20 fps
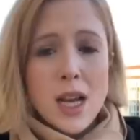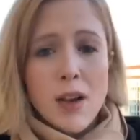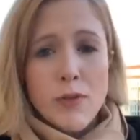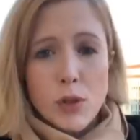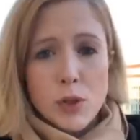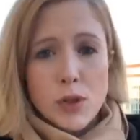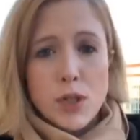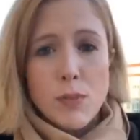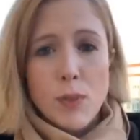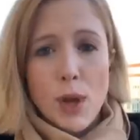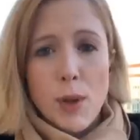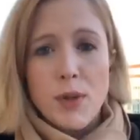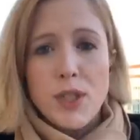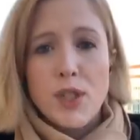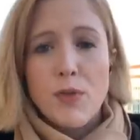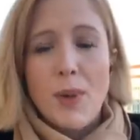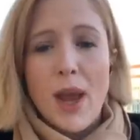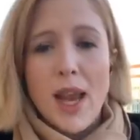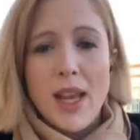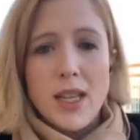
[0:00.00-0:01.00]
Of course, a
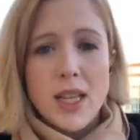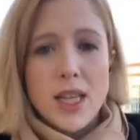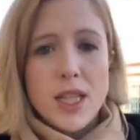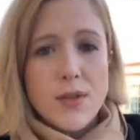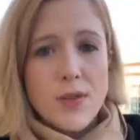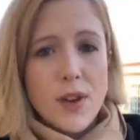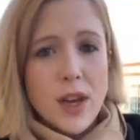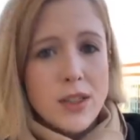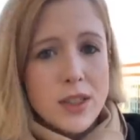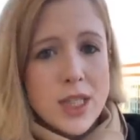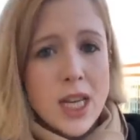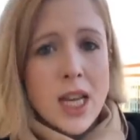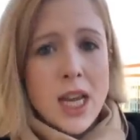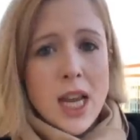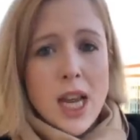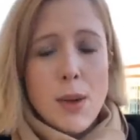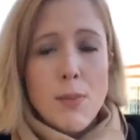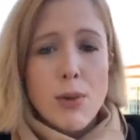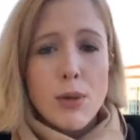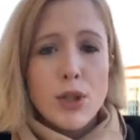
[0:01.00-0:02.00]
moment of pain that is felt
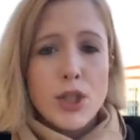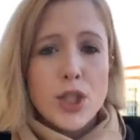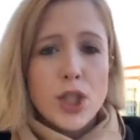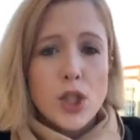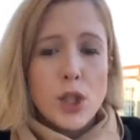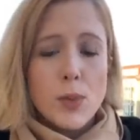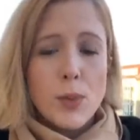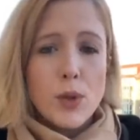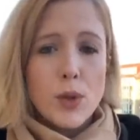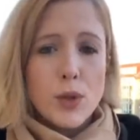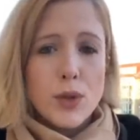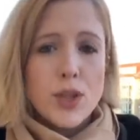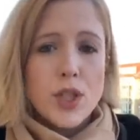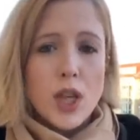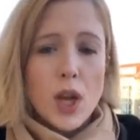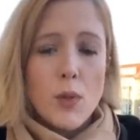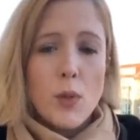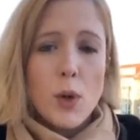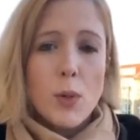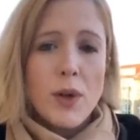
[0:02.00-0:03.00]
in Portugal, but
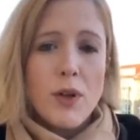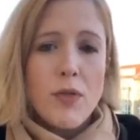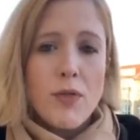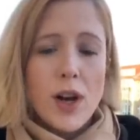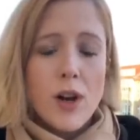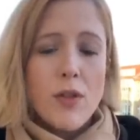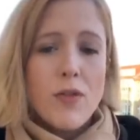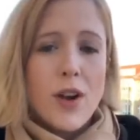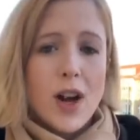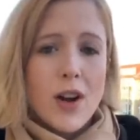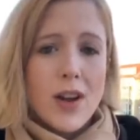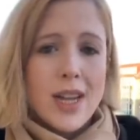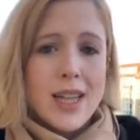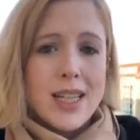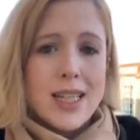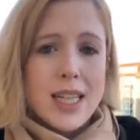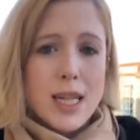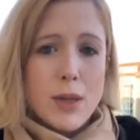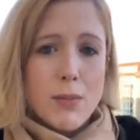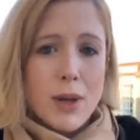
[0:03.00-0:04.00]
also will be felt
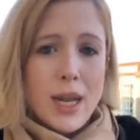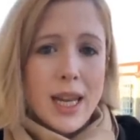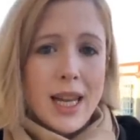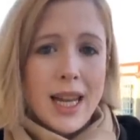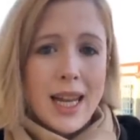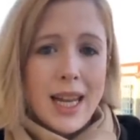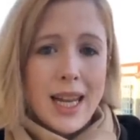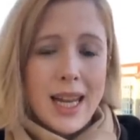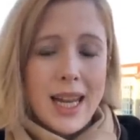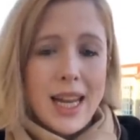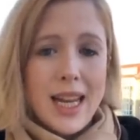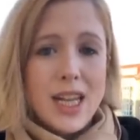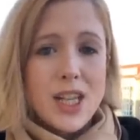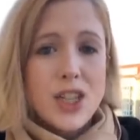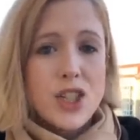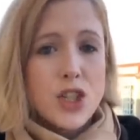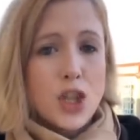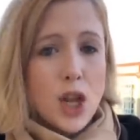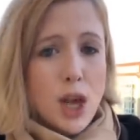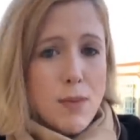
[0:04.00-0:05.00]
very deeply here
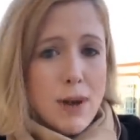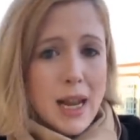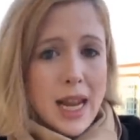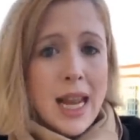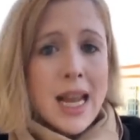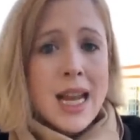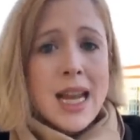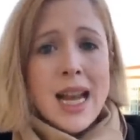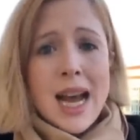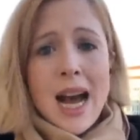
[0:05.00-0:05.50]
in Germany.